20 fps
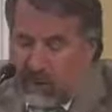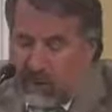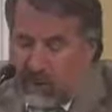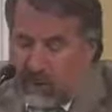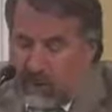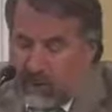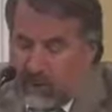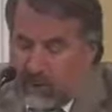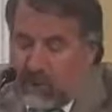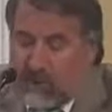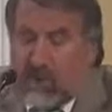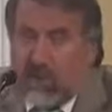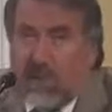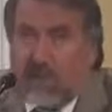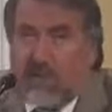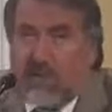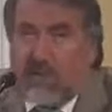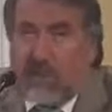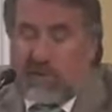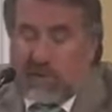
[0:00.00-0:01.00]
I hope to see
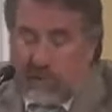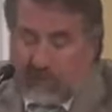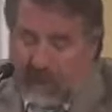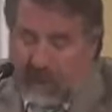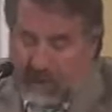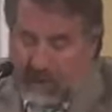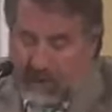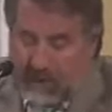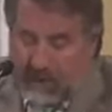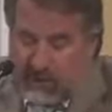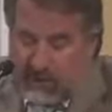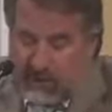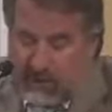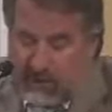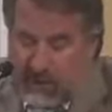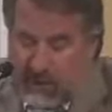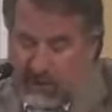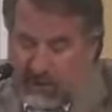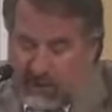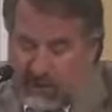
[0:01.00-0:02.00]
its swift passage on the
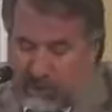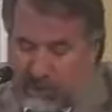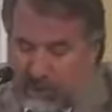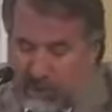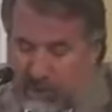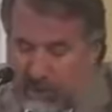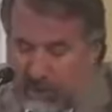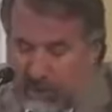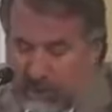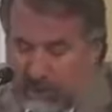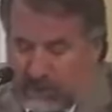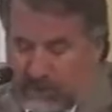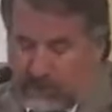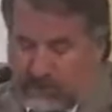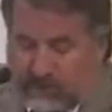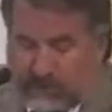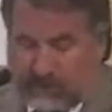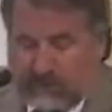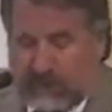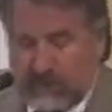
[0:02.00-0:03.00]
House floor.
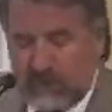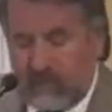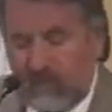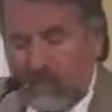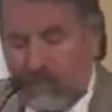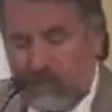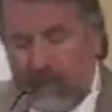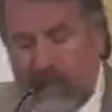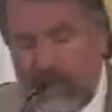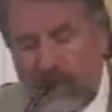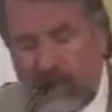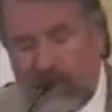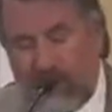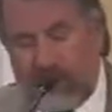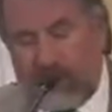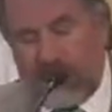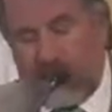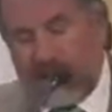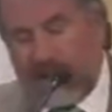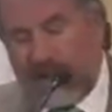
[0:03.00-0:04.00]
Of
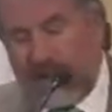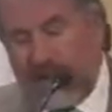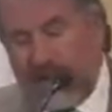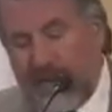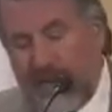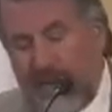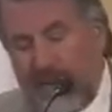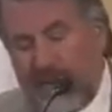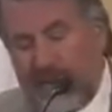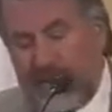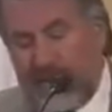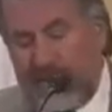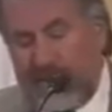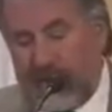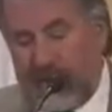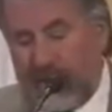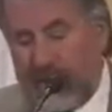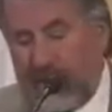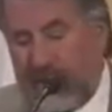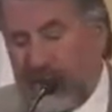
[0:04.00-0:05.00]
course, the committee would seek
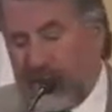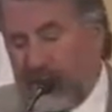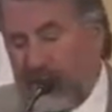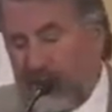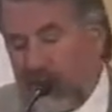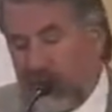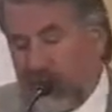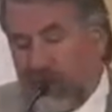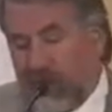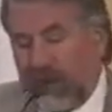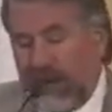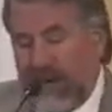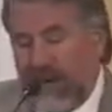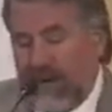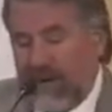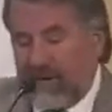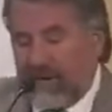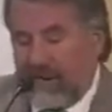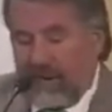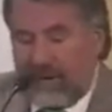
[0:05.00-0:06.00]
a structured rule that
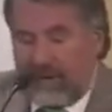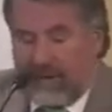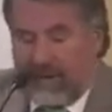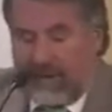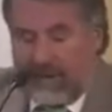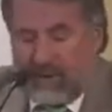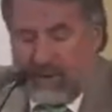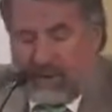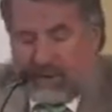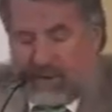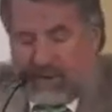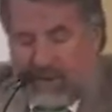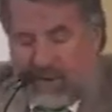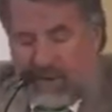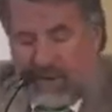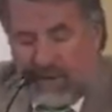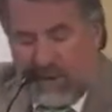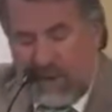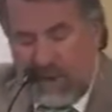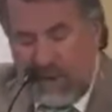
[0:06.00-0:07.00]
asks that the text of
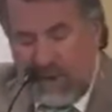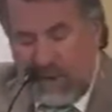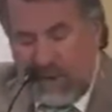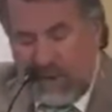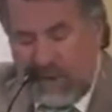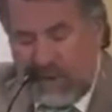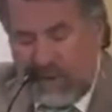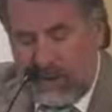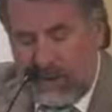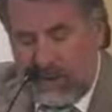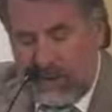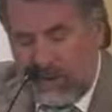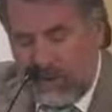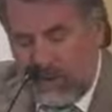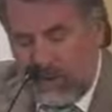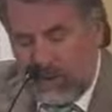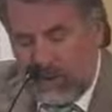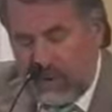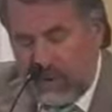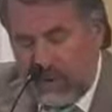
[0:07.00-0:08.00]

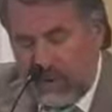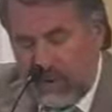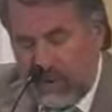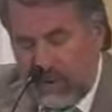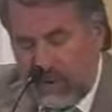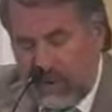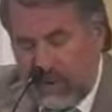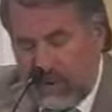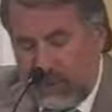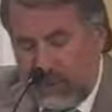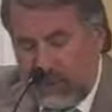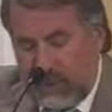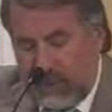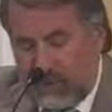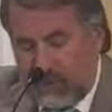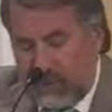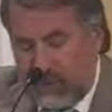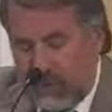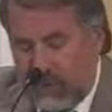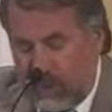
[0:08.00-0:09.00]
1873
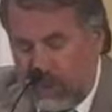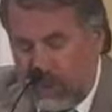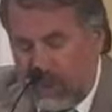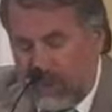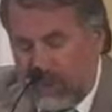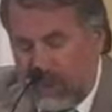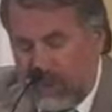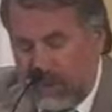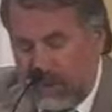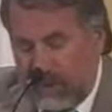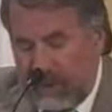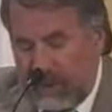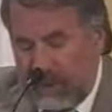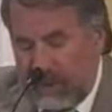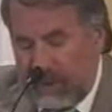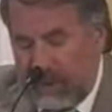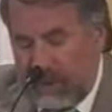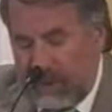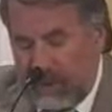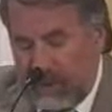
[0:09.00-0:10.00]
is reported by the
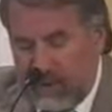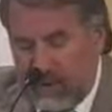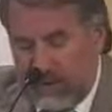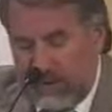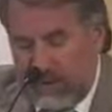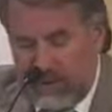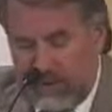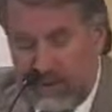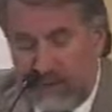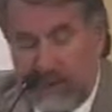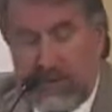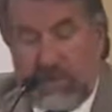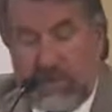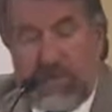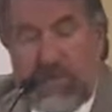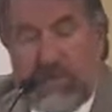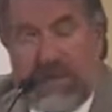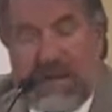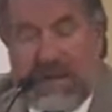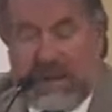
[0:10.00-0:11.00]
Committee on Natural Resources
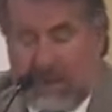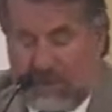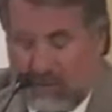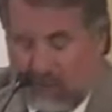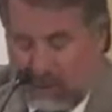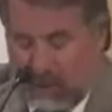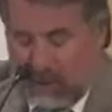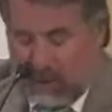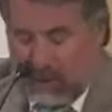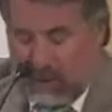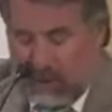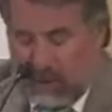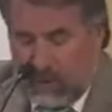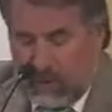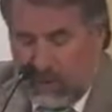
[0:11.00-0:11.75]
be made in order.